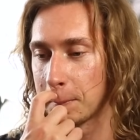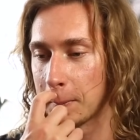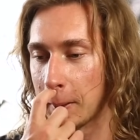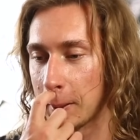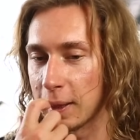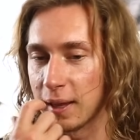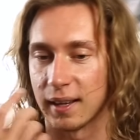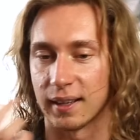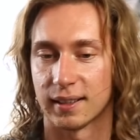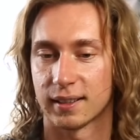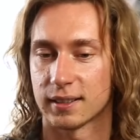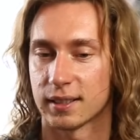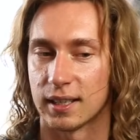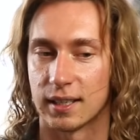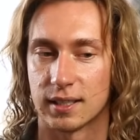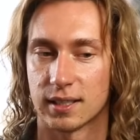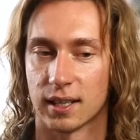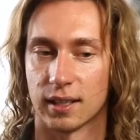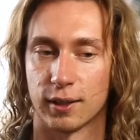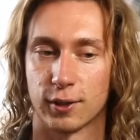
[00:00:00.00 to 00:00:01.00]
and like
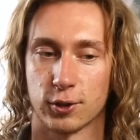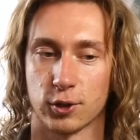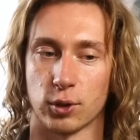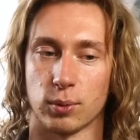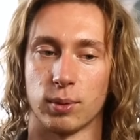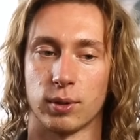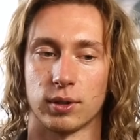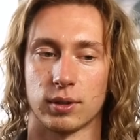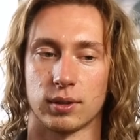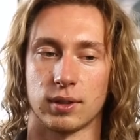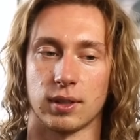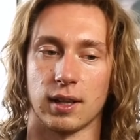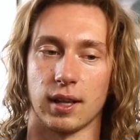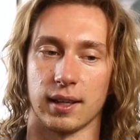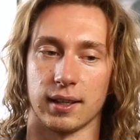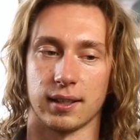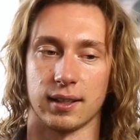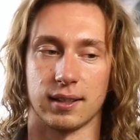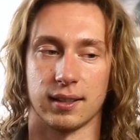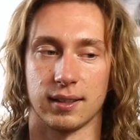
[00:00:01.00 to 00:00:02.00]
he said also about
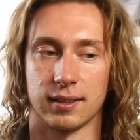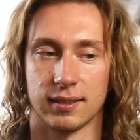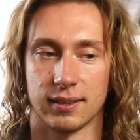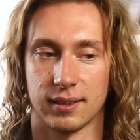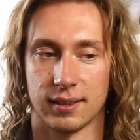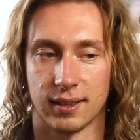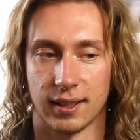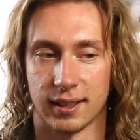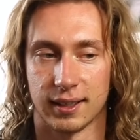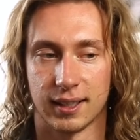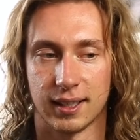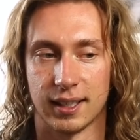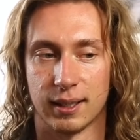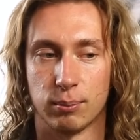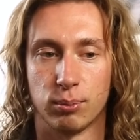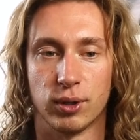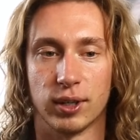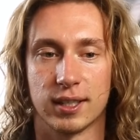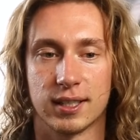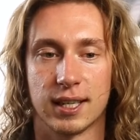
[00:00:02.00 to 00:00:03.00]
like like he
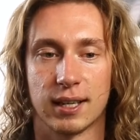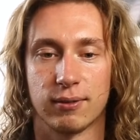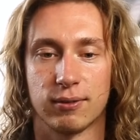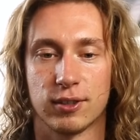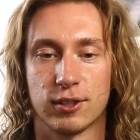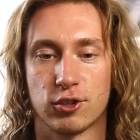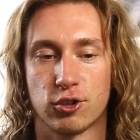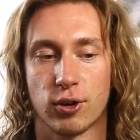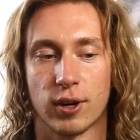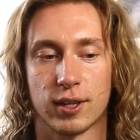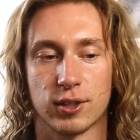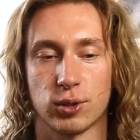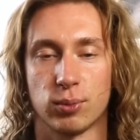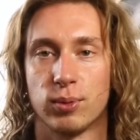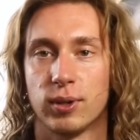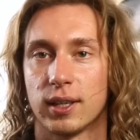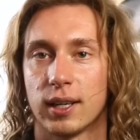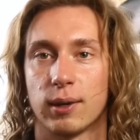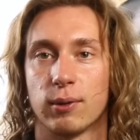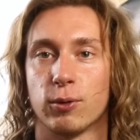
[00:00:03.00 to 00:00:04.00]
brings it, he tries to
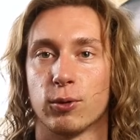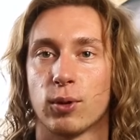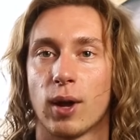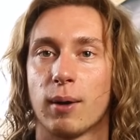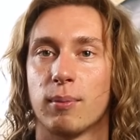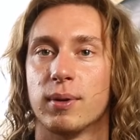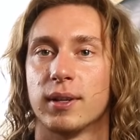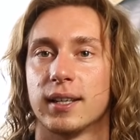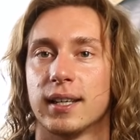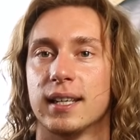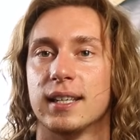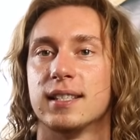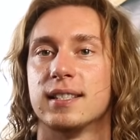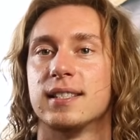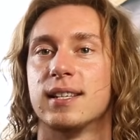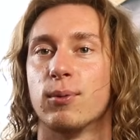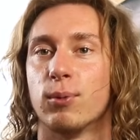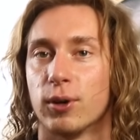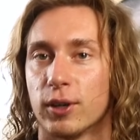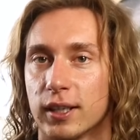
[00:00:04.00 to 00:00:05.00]
bring everyone up, but he's
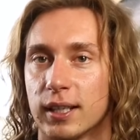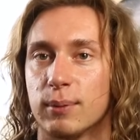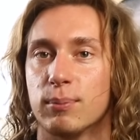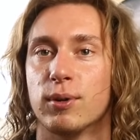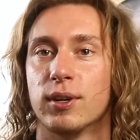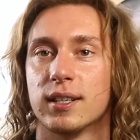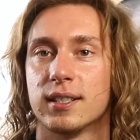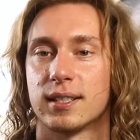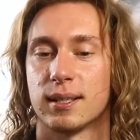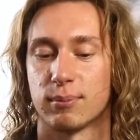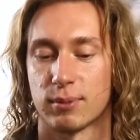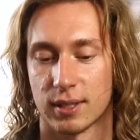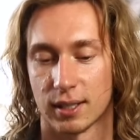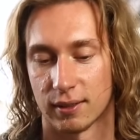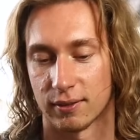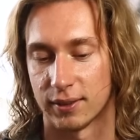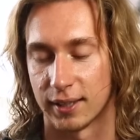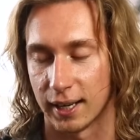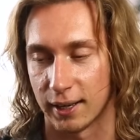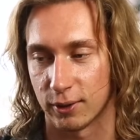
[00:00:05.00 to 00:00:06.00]
the one he brings
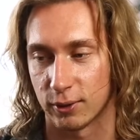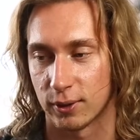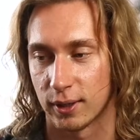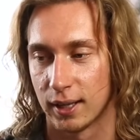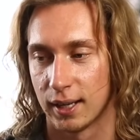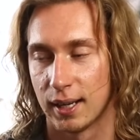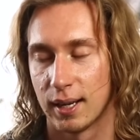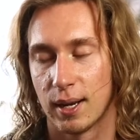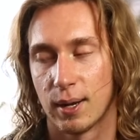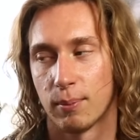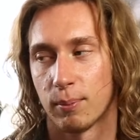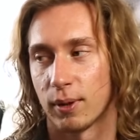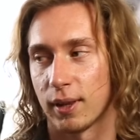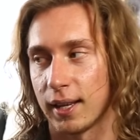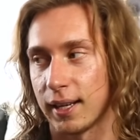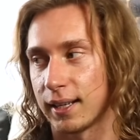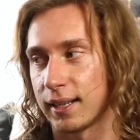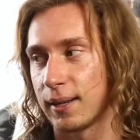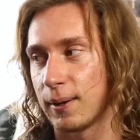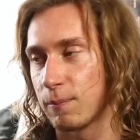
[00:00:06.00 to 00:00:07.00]
himself down. But
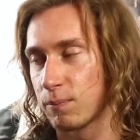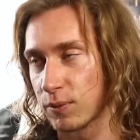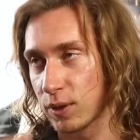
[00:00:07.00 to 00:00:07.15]
like